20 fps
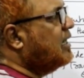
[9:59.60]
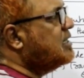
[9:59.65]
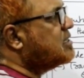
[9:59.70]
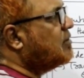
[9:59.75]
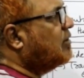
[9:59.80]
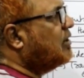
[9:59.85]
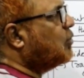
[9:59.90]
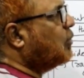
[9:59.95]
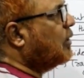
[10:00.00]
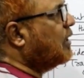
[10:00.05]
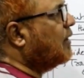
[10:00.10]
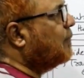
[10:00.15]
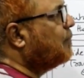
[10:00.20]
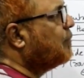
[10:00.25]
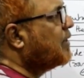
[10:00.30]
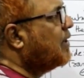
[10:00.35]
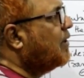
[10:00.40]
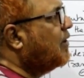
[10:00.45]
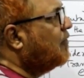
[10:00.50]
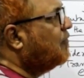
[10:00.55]
87,200,
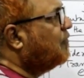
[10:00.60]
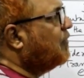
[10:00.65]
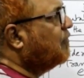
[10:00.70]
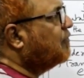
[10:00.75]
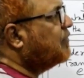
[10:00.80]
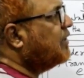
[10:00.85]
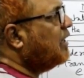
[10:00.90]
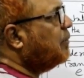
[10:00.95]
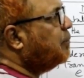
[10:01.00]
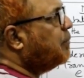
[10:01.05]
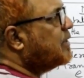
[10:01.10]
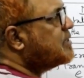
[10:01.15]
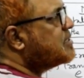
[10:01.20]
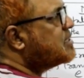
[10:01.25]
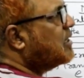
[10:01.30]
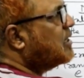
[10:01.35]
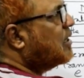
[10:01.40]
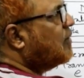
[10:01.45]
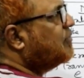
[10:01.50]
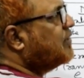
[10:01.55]

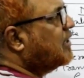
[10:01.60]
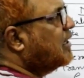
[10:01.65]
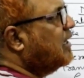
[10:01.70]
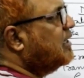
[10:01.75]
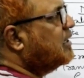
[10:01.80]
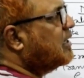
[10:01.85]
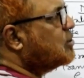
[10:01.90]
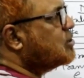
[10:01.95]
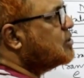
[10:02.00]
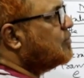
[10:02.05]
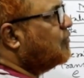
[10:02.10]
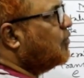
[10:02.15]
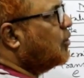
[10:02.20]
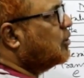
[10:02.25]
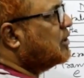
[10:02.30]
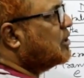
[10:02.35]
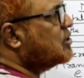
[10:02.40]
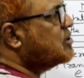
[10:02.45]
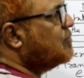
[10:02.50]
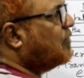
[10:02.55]
15% of 30,000,
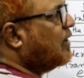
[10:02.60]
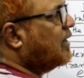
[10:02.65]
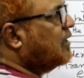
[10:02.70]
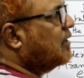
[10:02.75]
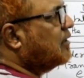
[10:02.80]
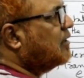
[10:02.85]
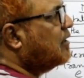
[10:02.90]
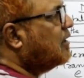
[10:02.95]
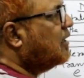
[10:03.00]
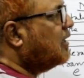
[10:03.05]
4,500.